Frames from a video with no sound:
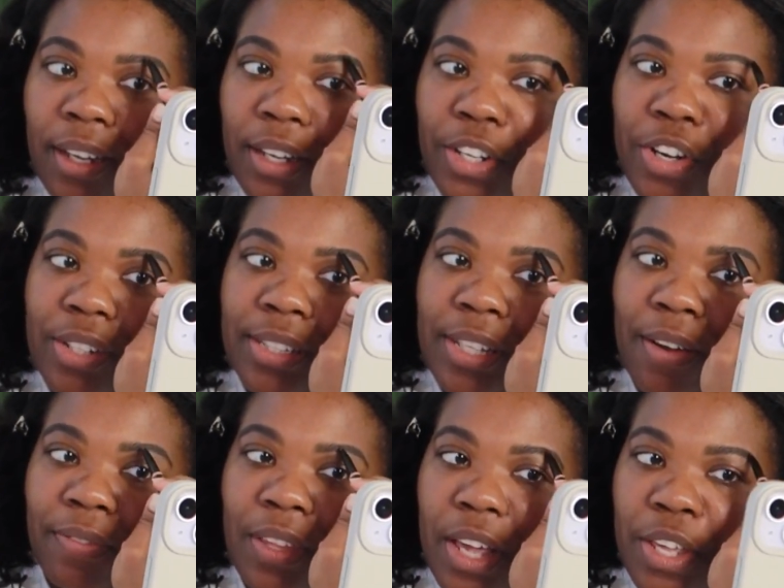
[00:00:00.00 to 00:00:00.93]

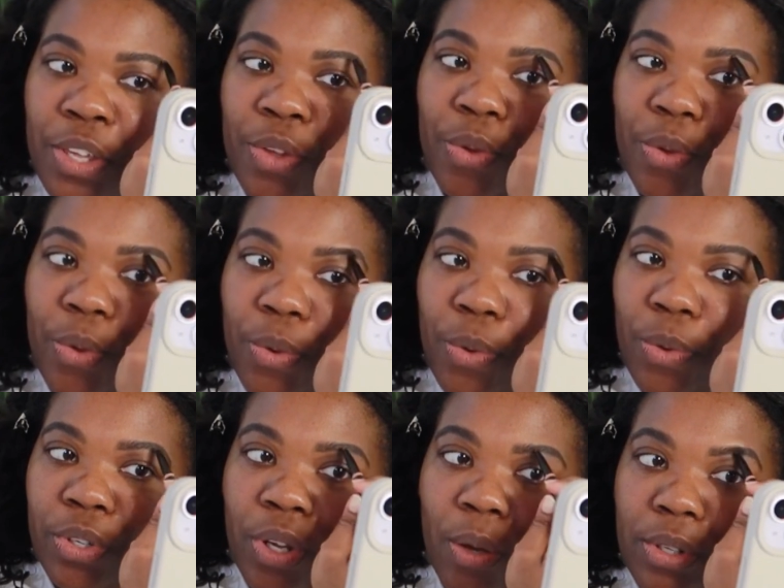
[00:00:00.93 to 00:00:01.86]
yourself that
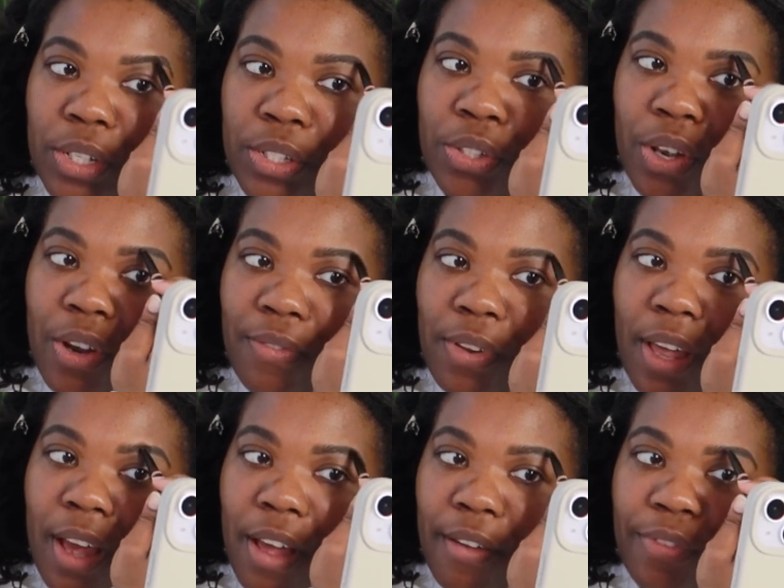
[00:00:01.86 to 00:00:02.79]
you don't deserve
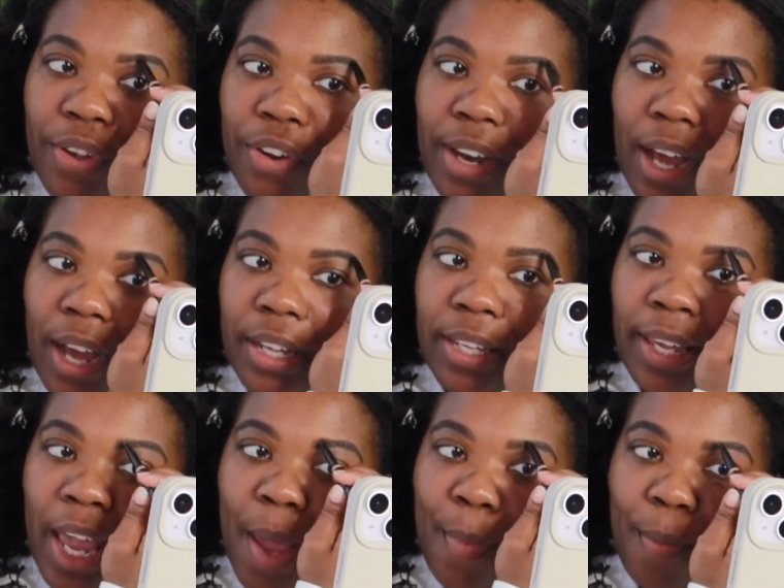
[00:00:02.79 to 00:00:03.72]
love, you're not
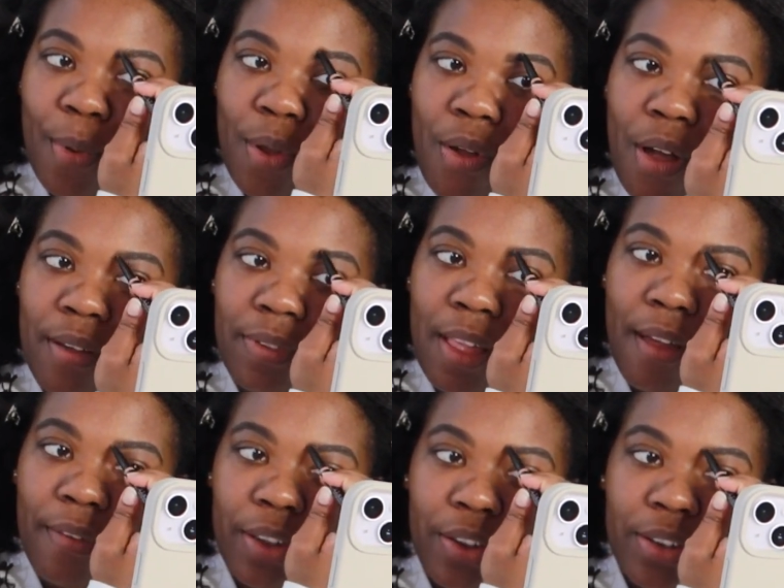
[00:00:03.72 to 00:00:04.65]
capable of
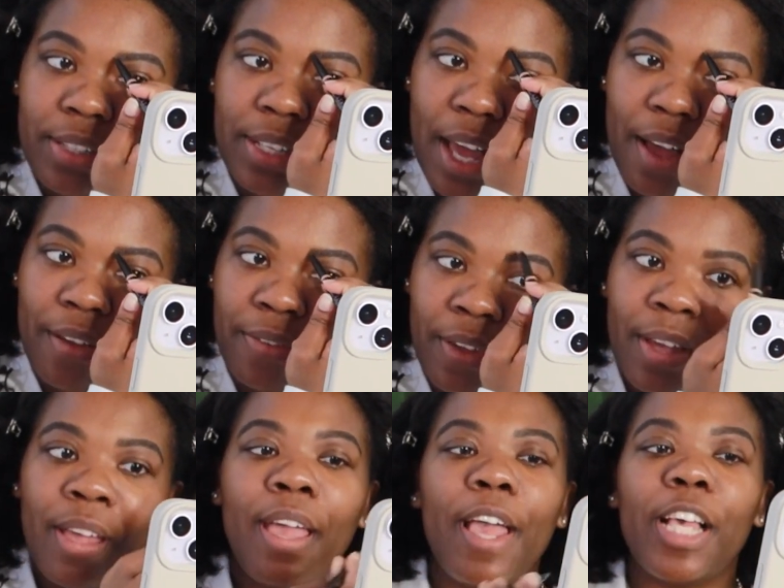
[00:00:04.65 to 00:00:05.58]
loving yourself,
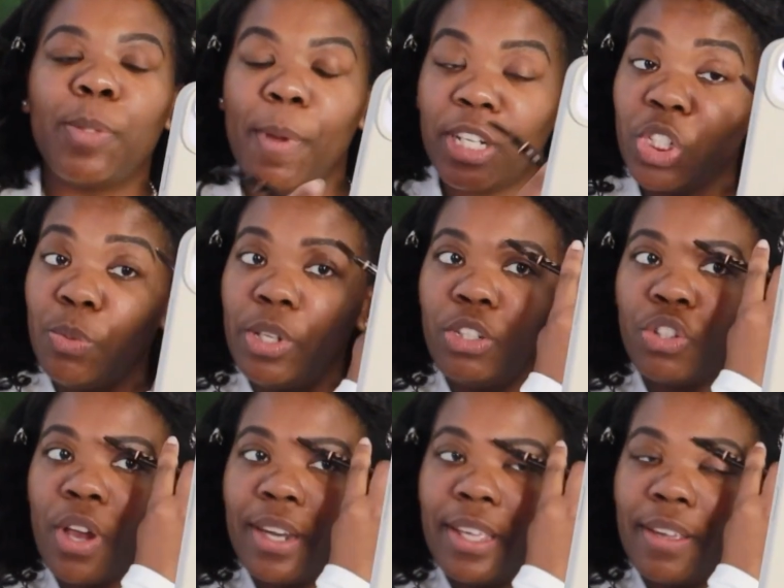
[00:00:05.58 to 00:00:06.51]
especially when you're
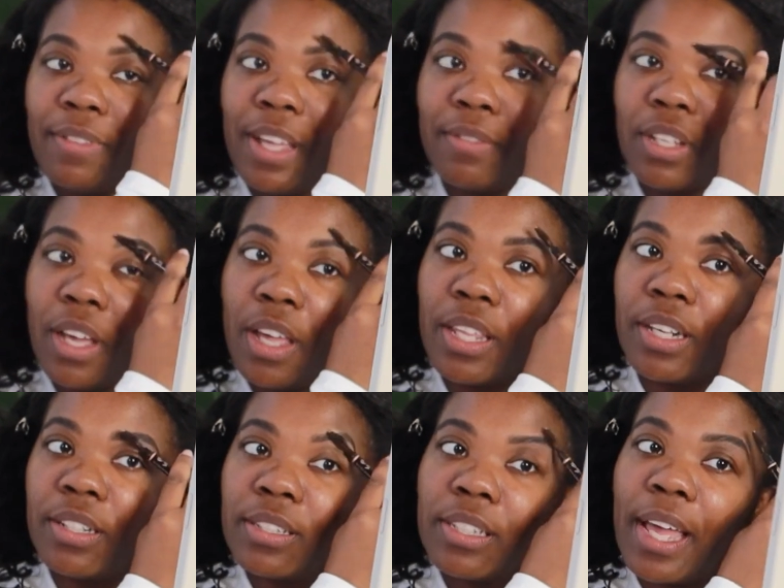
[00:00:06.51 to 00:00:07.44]
trying to give love to
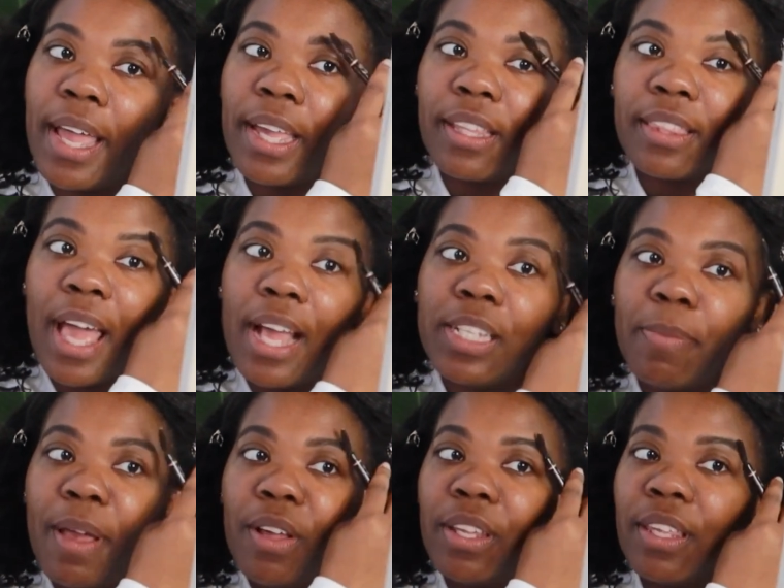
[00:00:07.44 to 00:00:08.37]
others. Like, that's
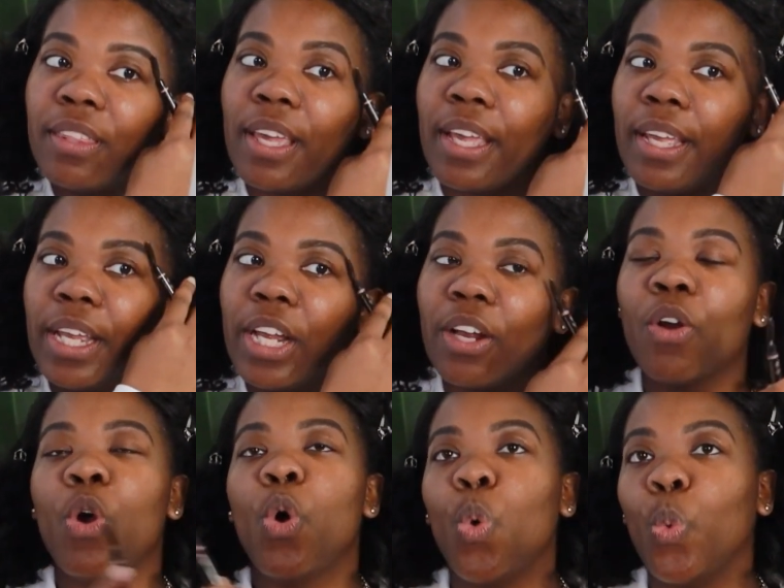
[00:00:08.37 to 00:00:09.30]
my only thing
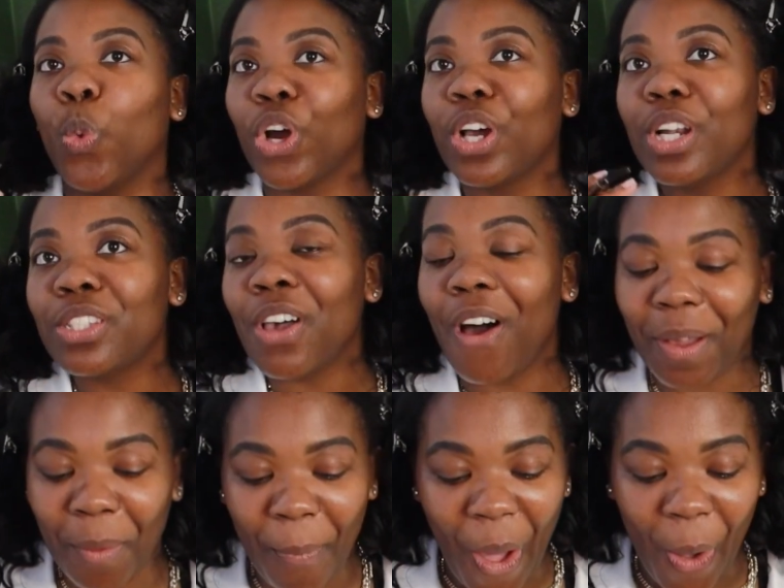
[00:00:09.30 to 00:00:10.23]
here. We're gonna talk
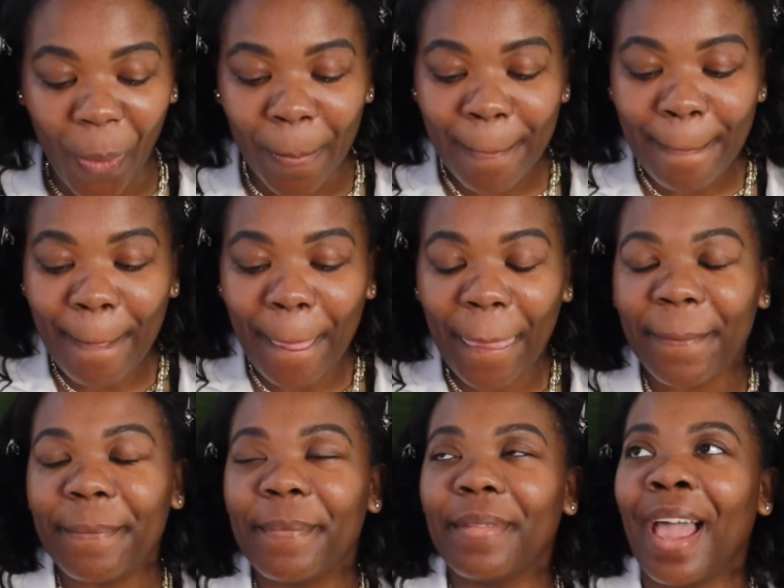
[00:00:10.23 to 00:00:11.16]
about
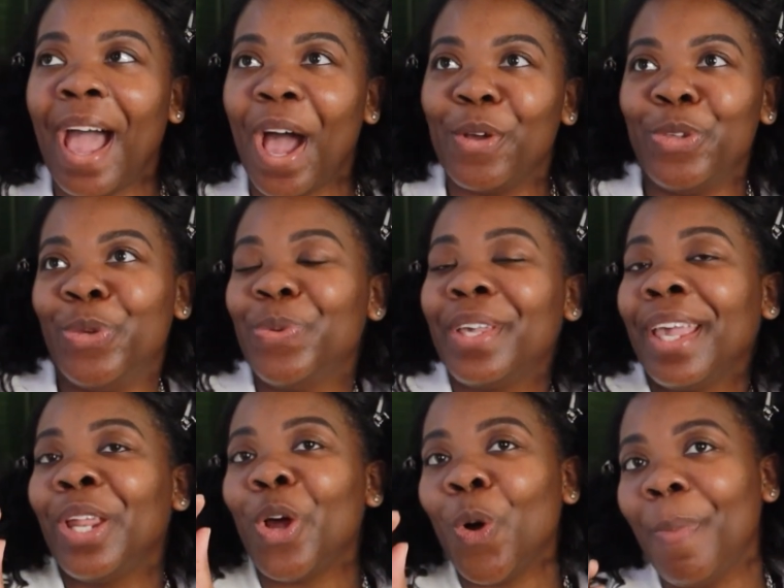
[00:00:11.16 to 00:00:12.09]
how you
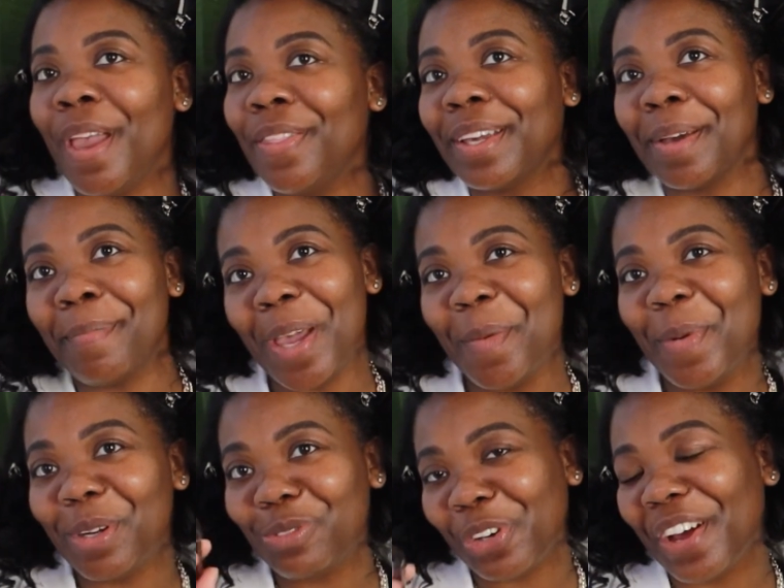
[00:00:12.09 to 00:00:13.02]
can't obey the
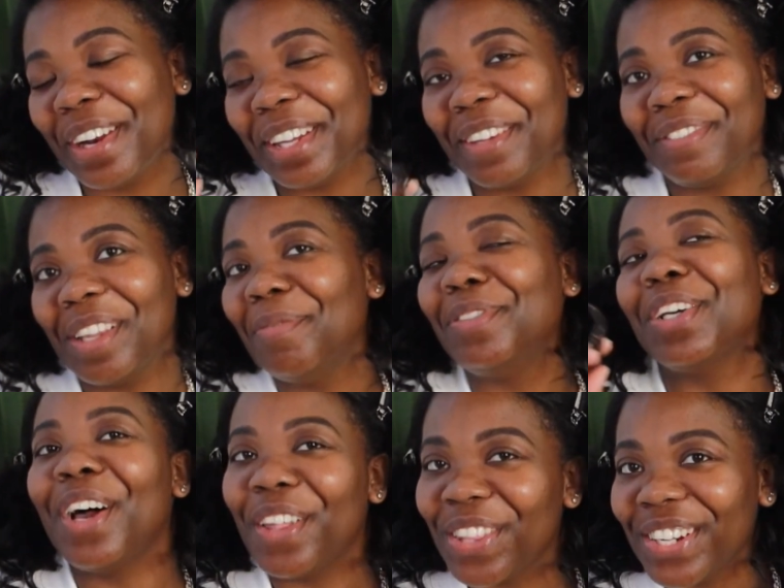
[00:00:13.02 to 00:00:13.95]
commandment of trying to give love
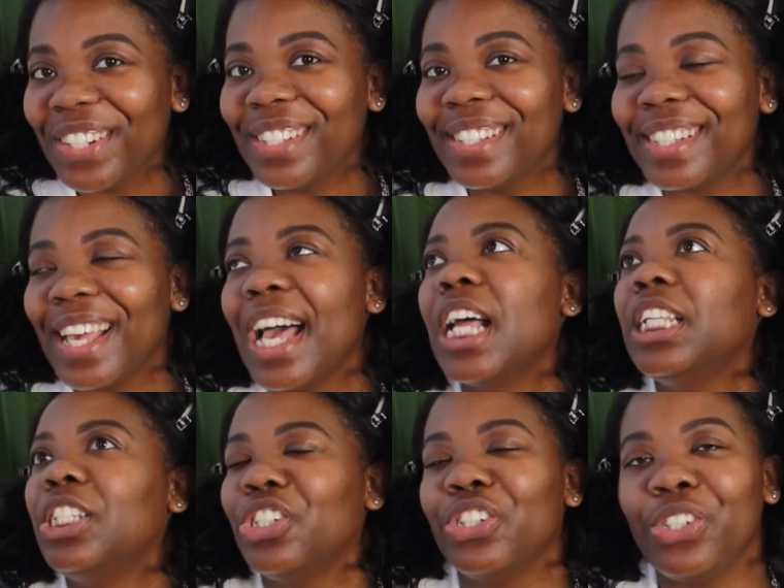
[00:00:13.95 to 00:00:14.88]
to others
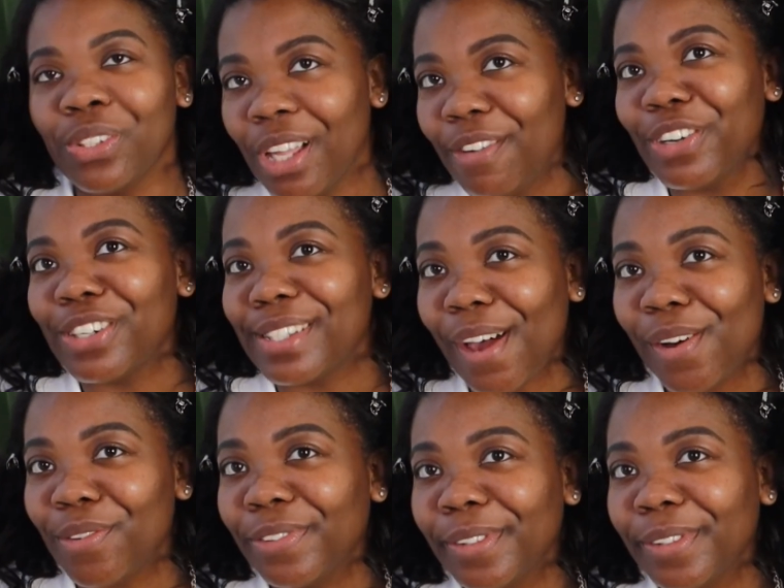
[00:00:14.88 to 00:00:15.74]
until you love yourself.